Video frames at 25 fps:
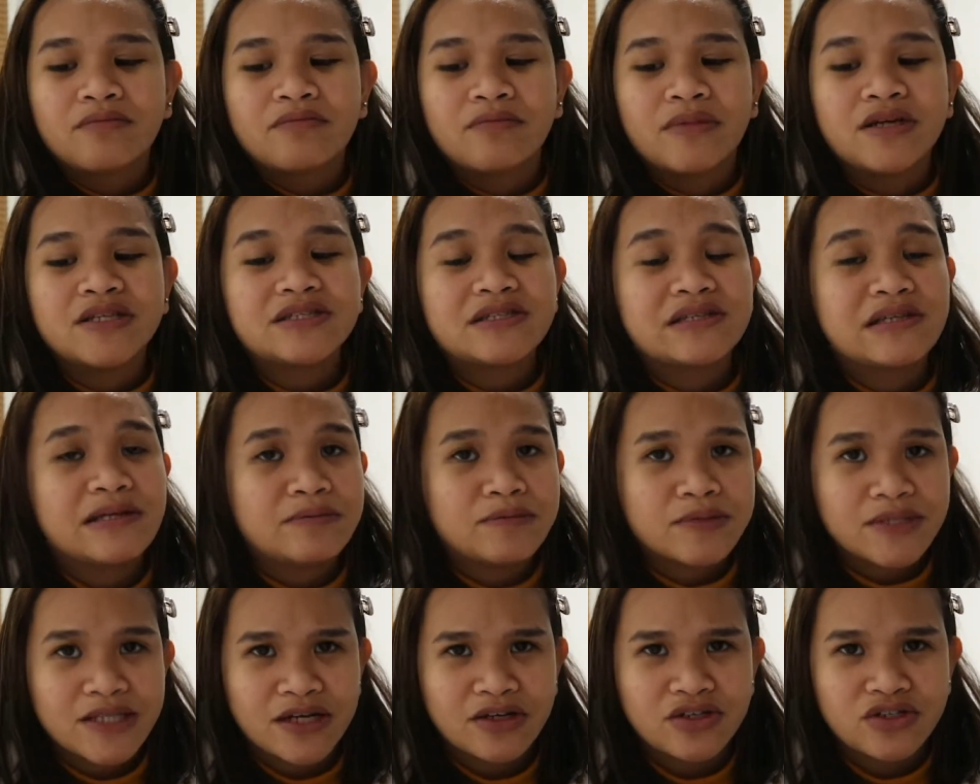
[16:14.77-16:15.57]
My
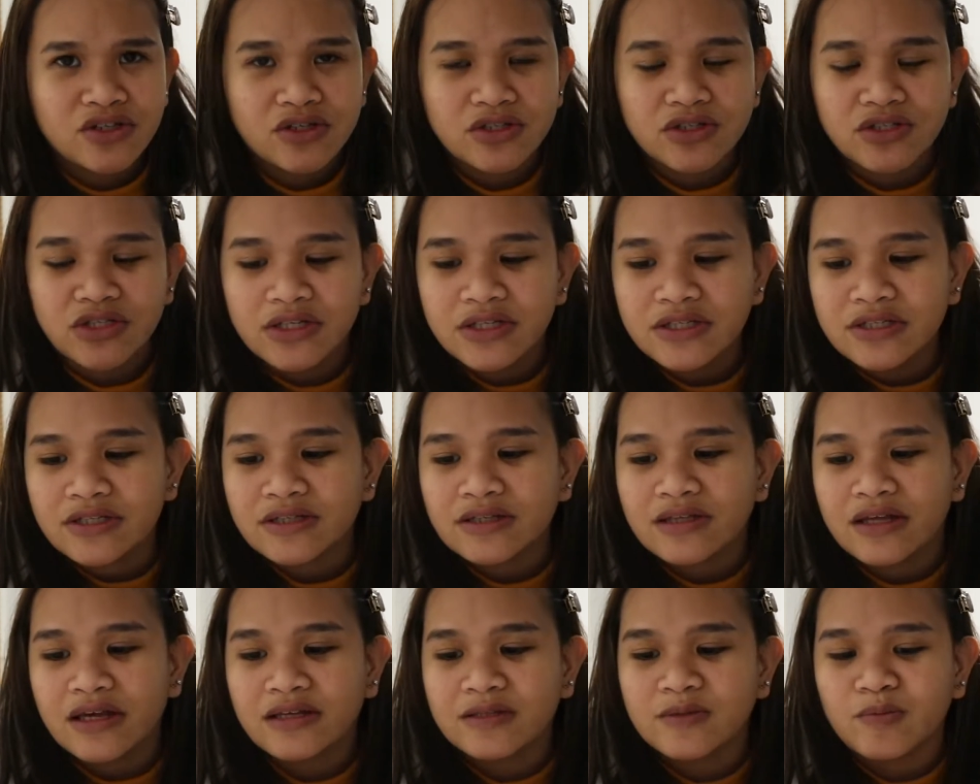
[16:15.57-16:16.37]
sleep schedule
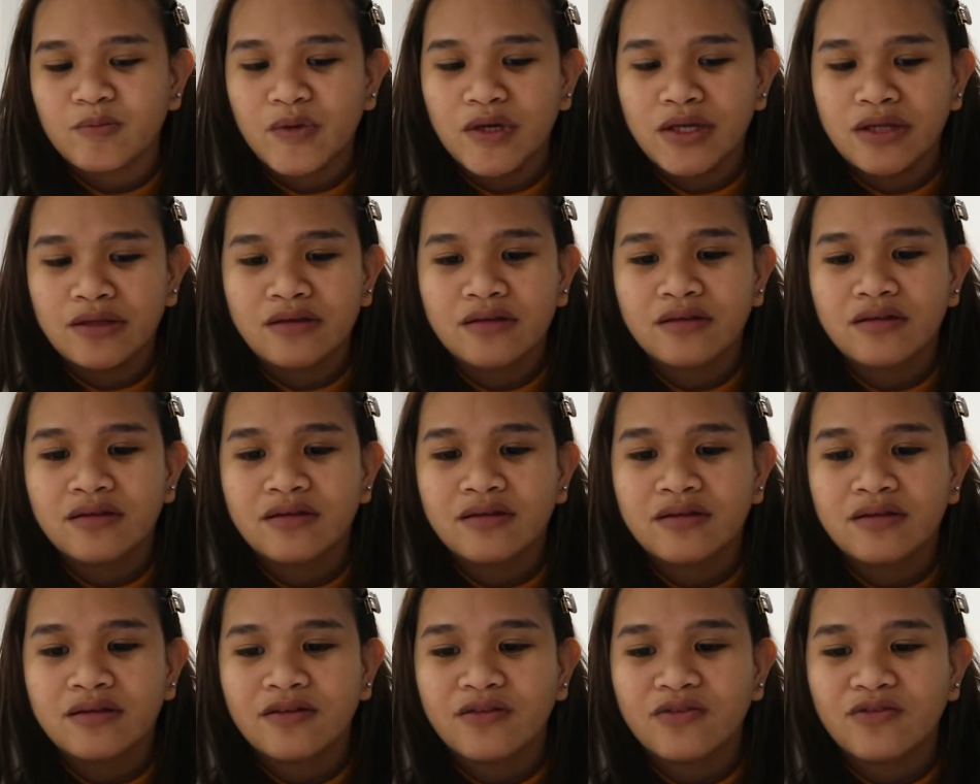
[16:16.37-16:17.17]
just has been
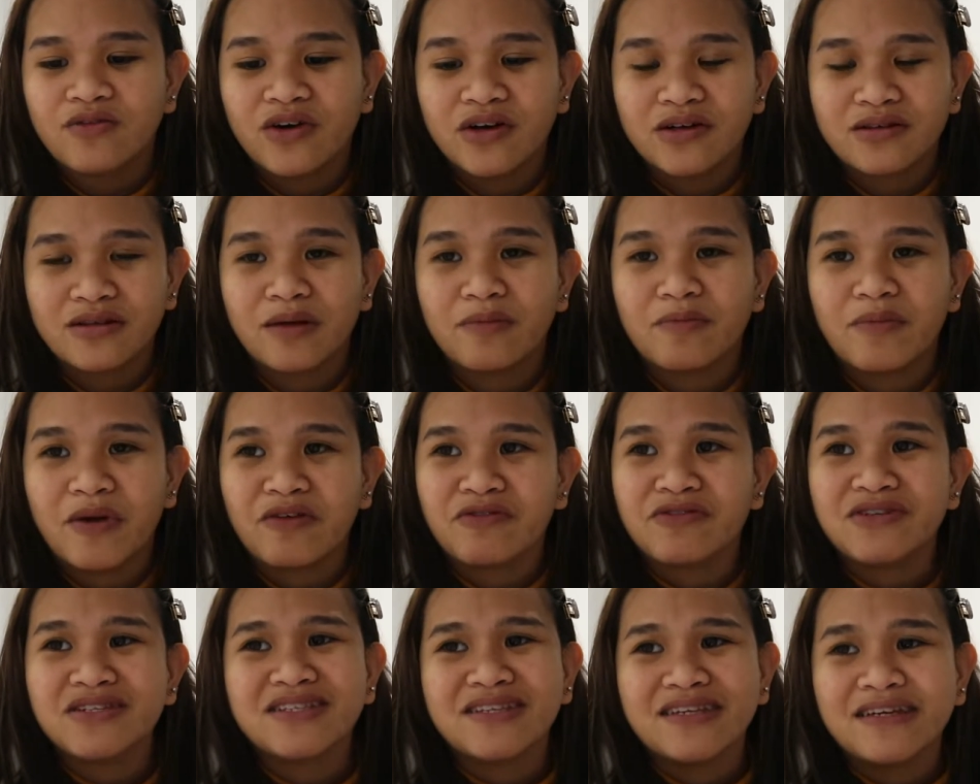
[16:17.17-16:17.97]
fucked up
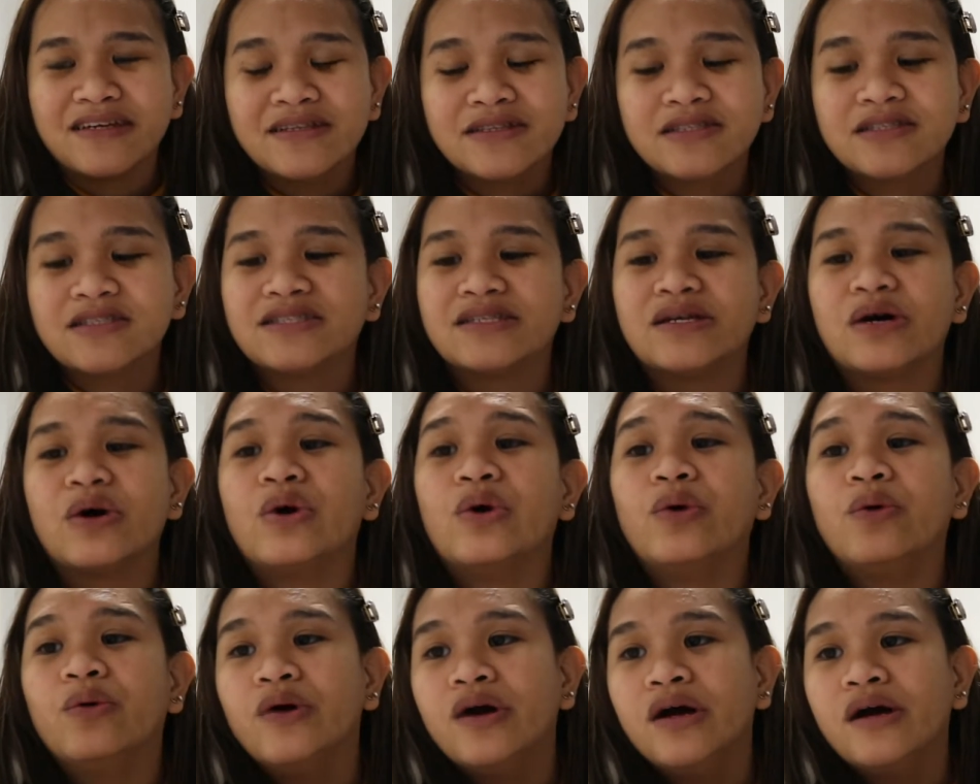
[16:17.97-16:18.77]
ever since,
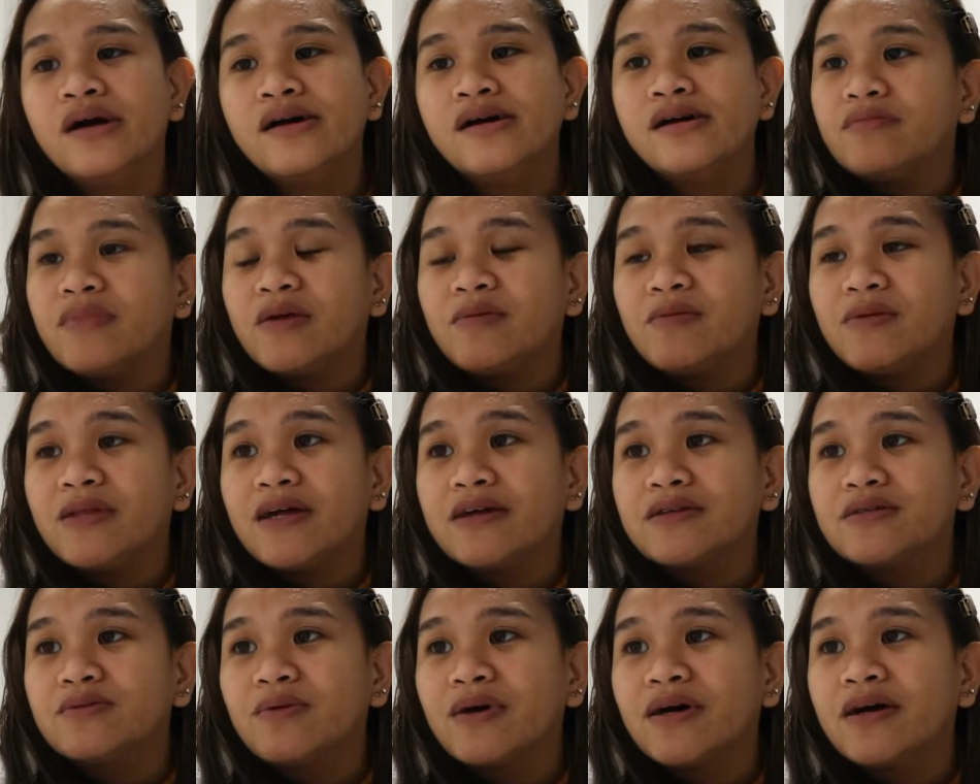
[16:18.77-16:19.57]
so maybe
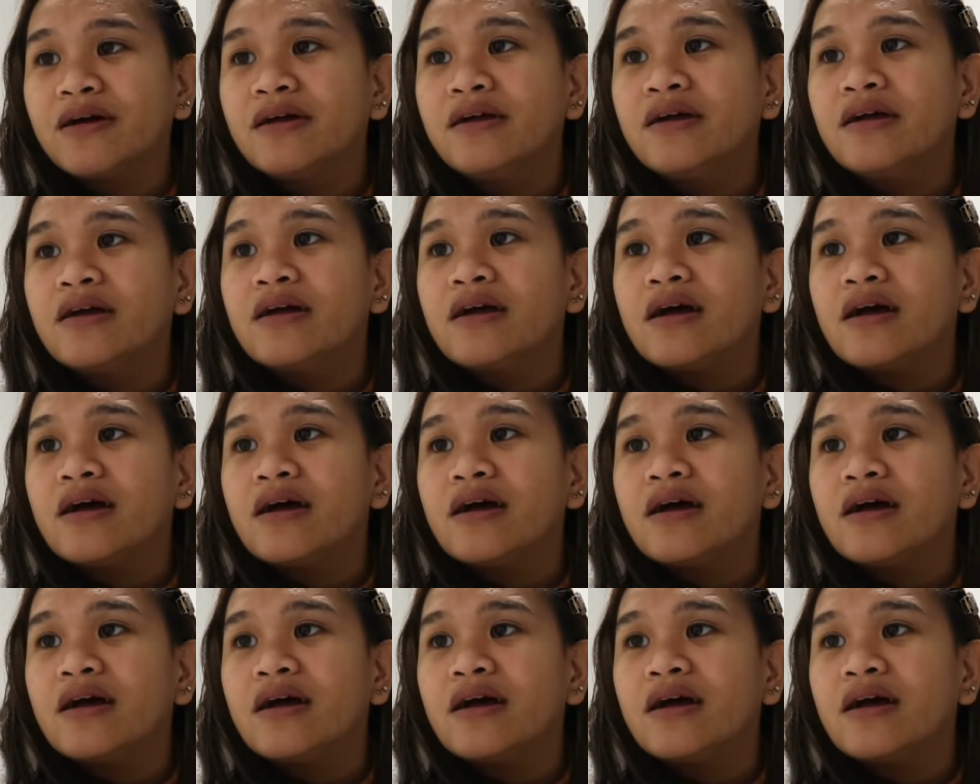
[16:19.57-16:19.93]
that's why.